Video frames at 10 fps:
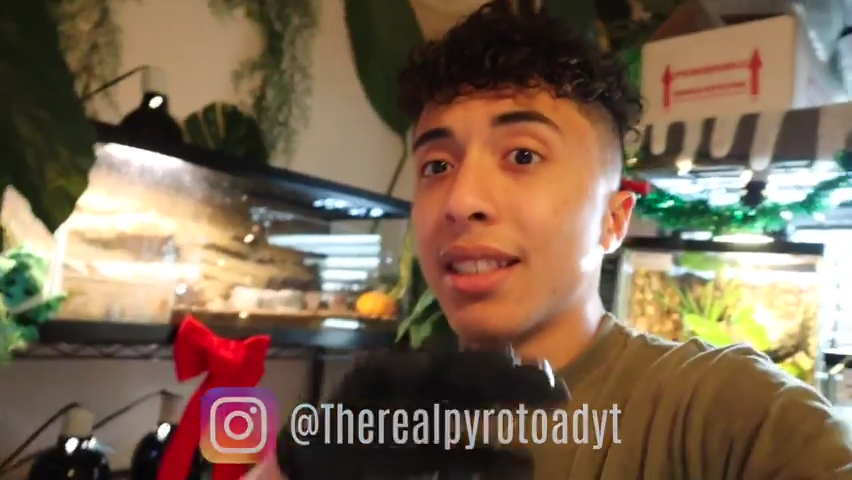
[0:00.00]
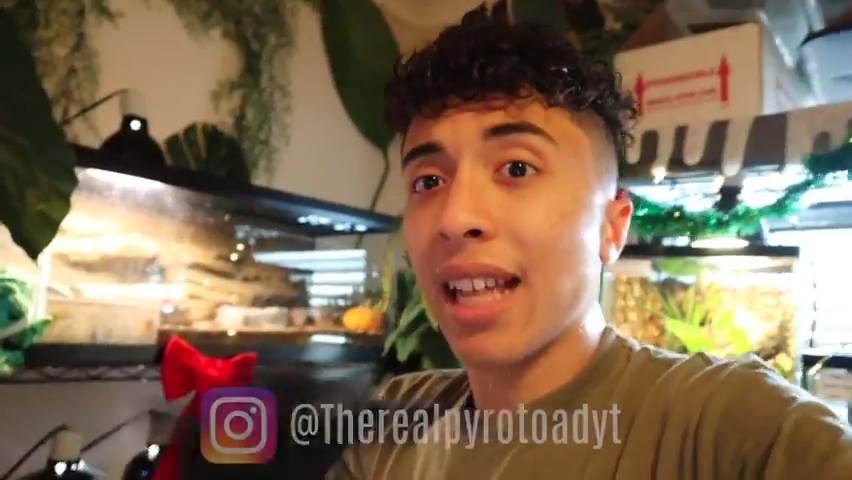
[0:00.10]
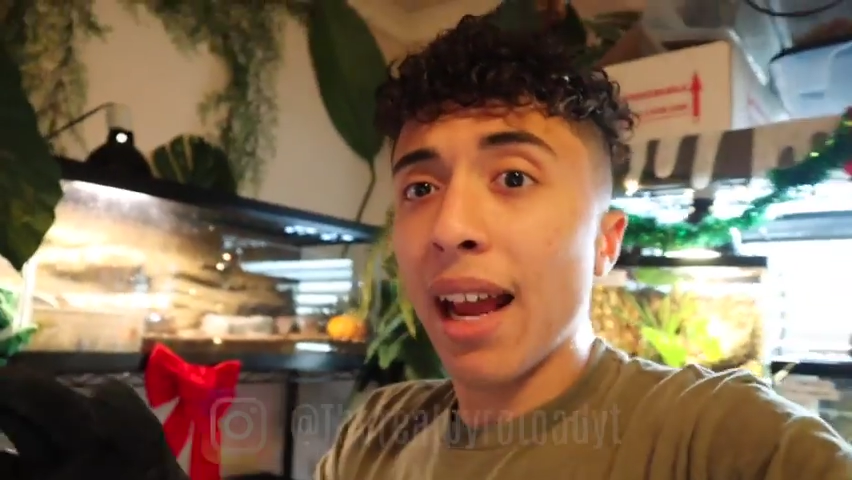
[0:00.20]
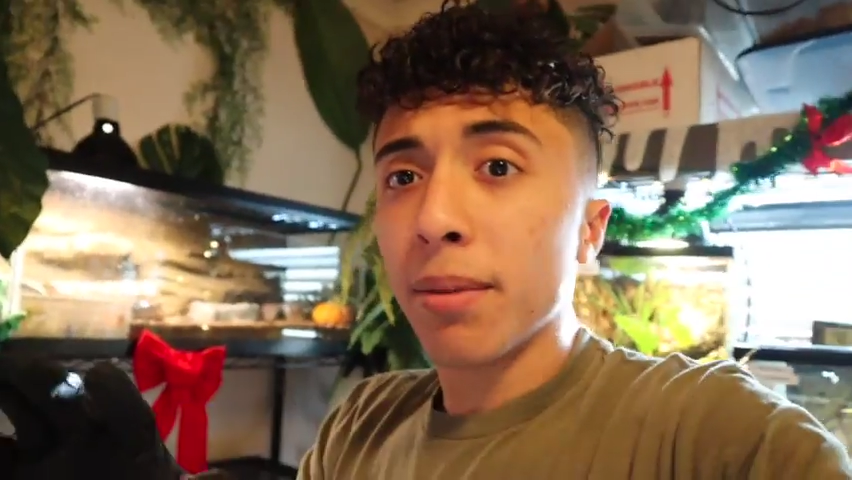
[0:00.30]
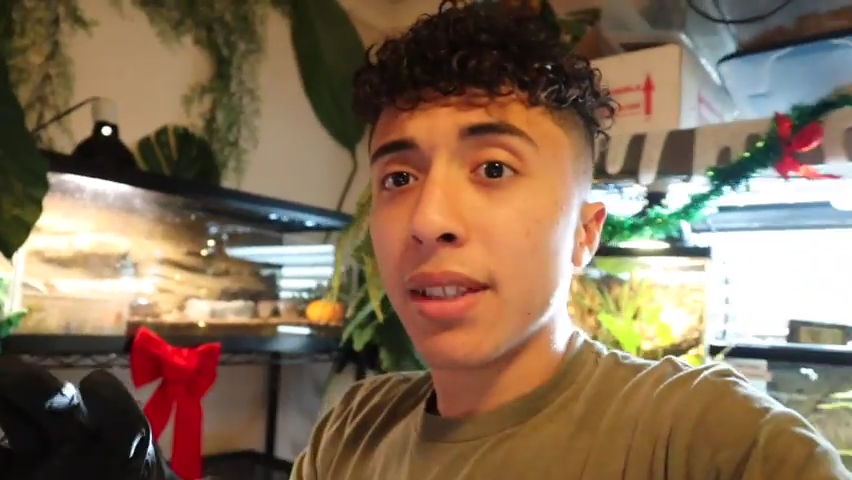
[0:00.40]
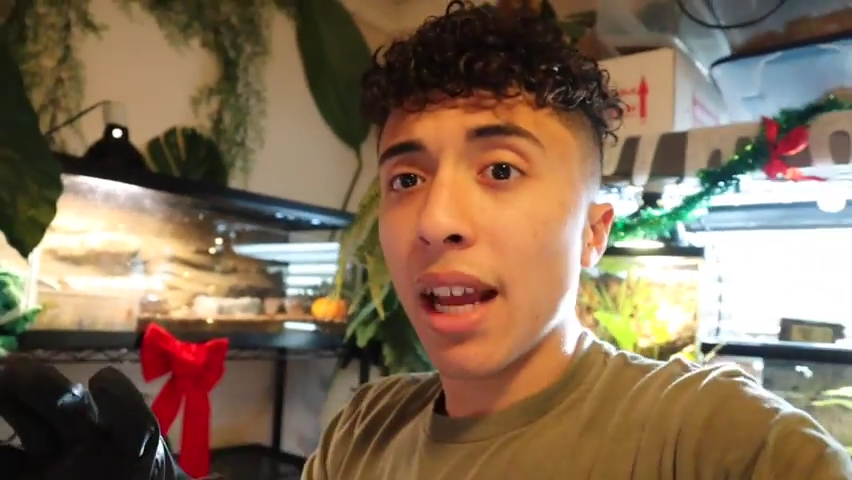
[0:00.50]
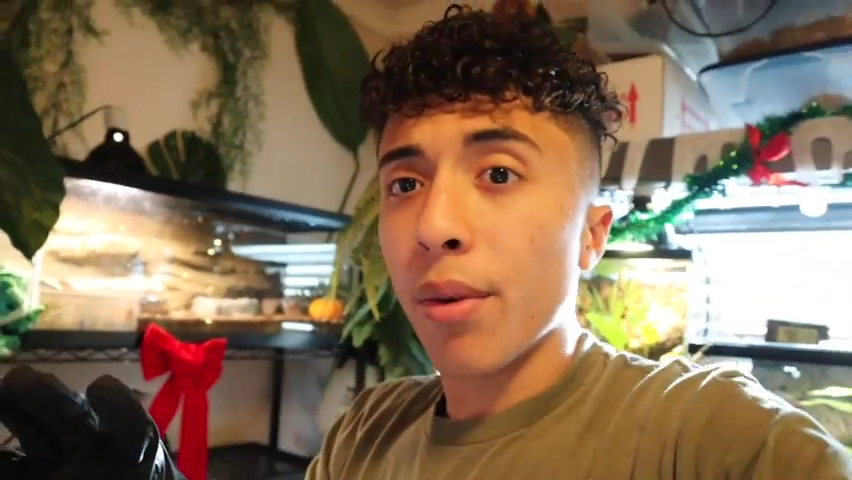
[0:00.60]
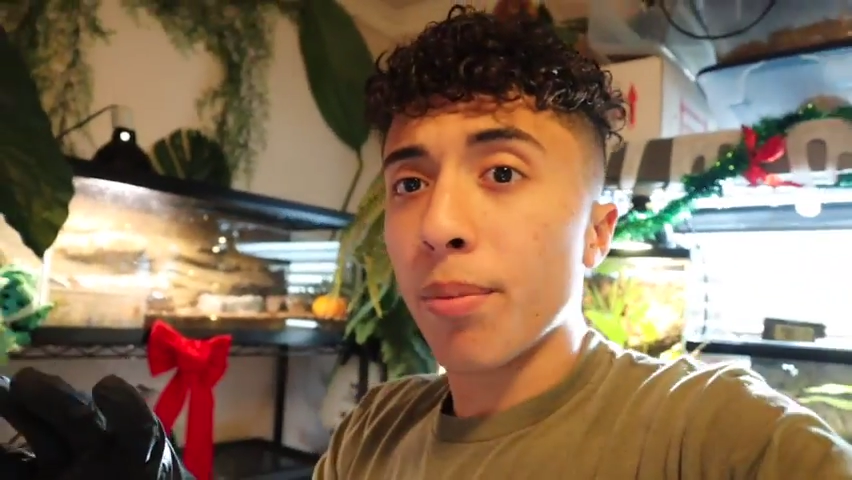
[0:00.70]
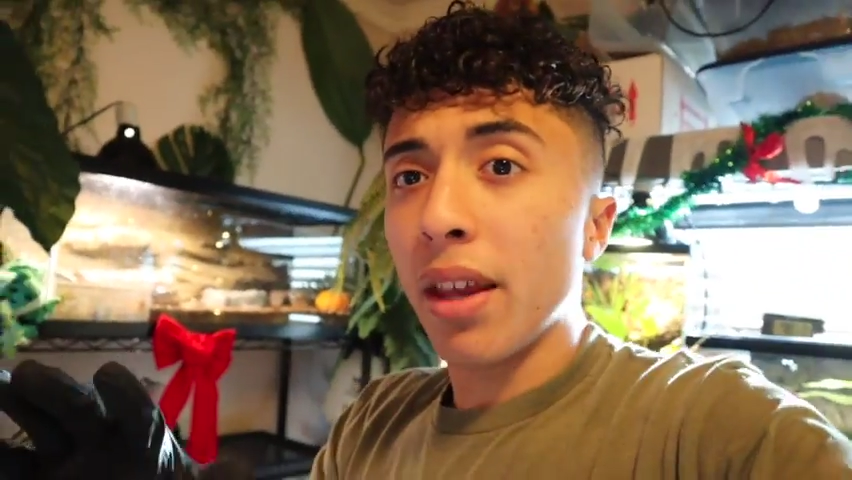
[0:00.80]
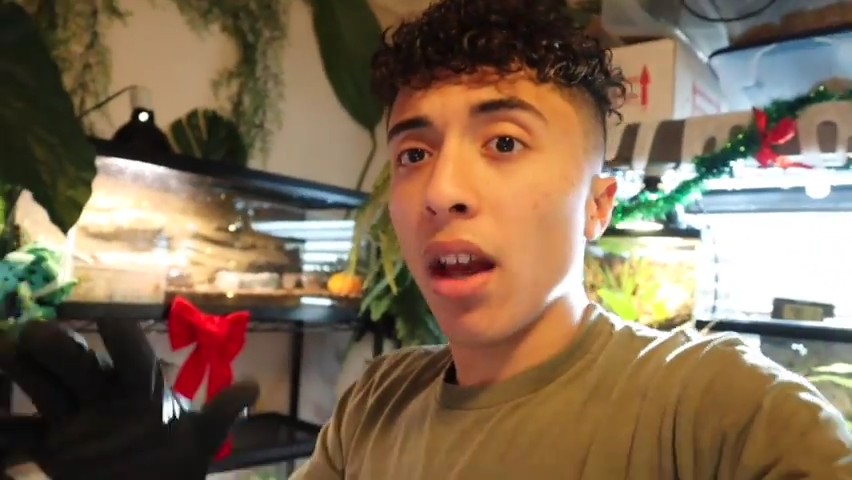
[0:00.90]
stay up to date
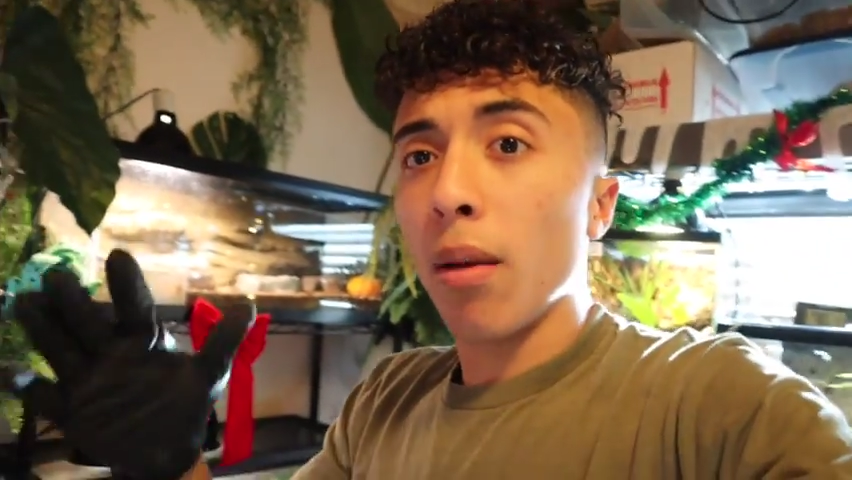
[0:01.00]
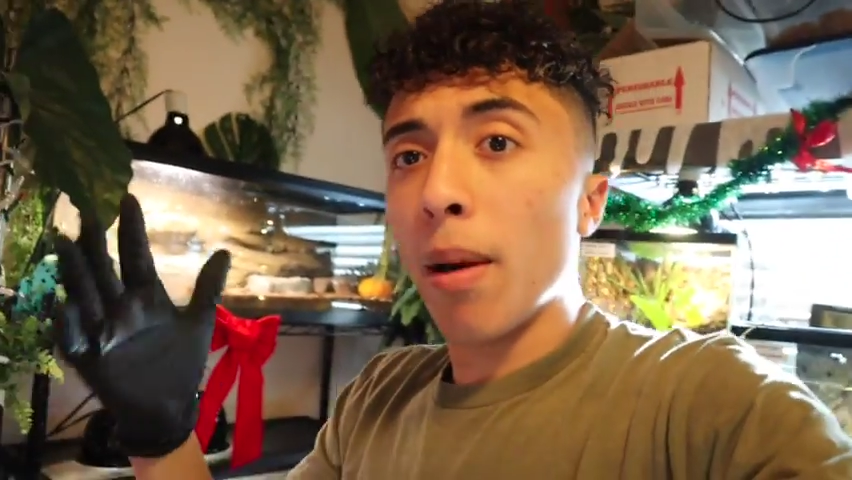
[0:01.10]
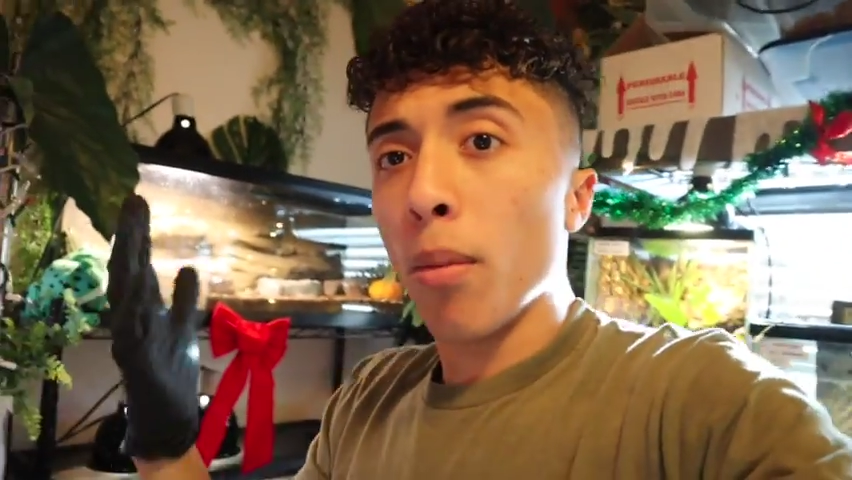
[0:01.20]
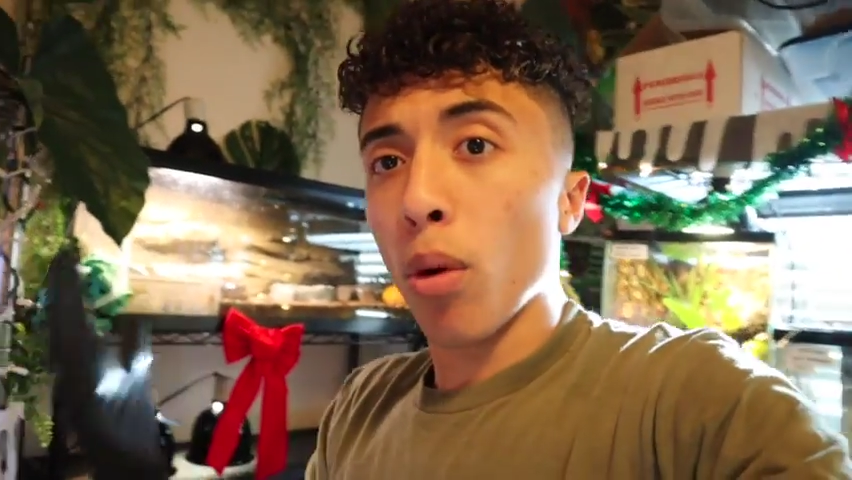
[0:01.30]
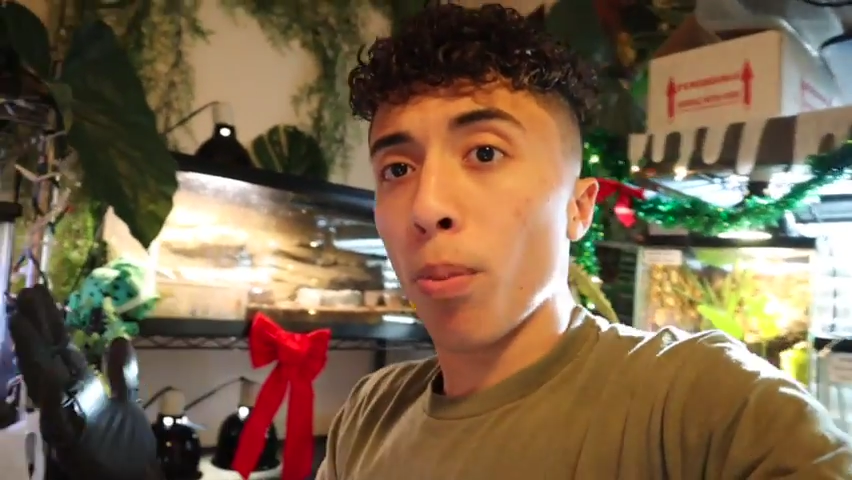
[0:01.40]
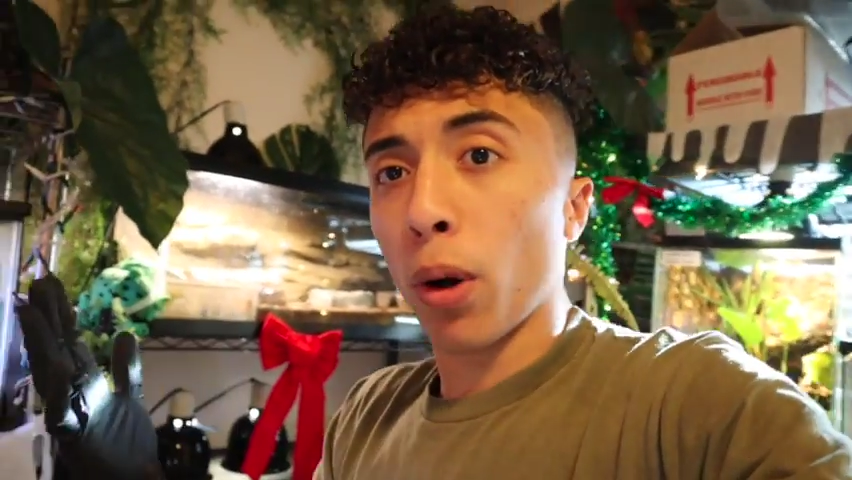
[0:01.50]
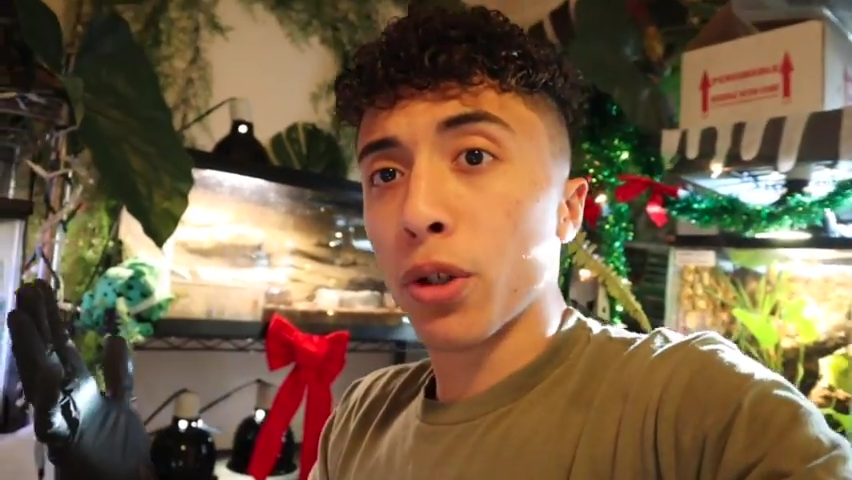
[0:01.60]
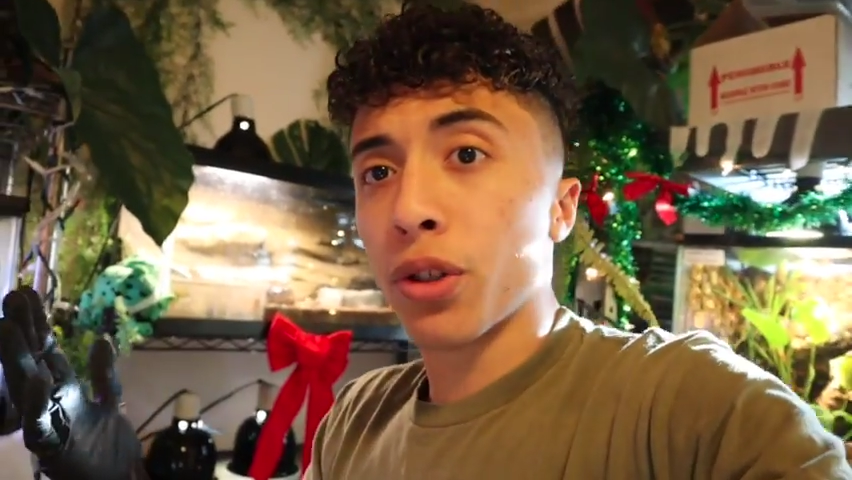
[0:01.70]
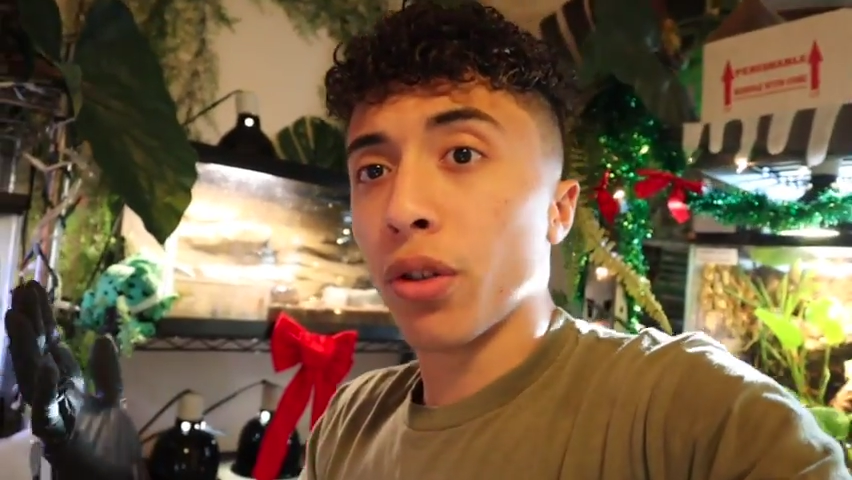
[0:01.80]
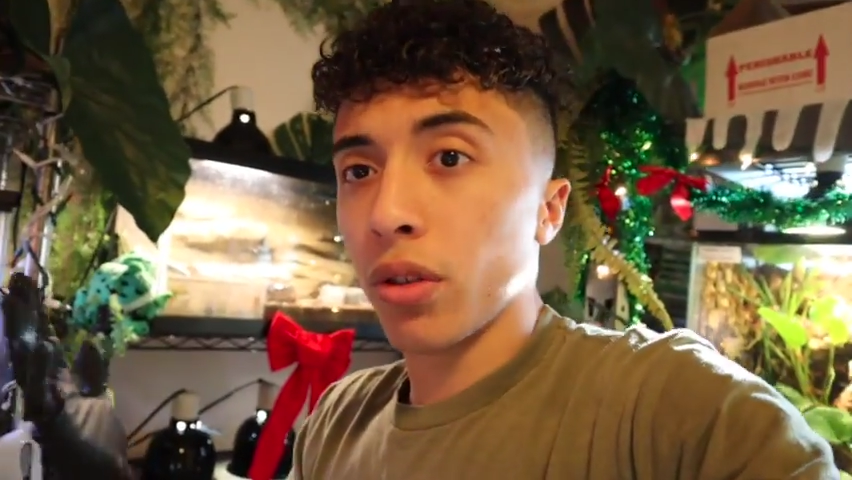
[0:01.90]
with me on my more
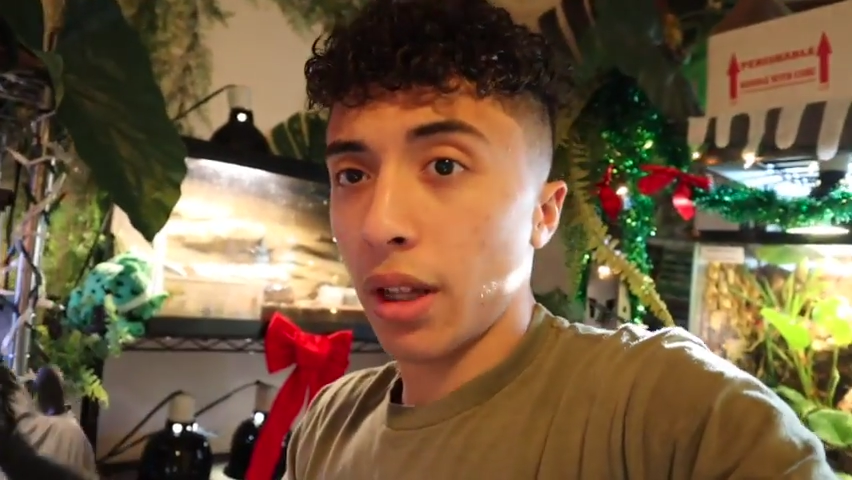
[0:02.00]
personal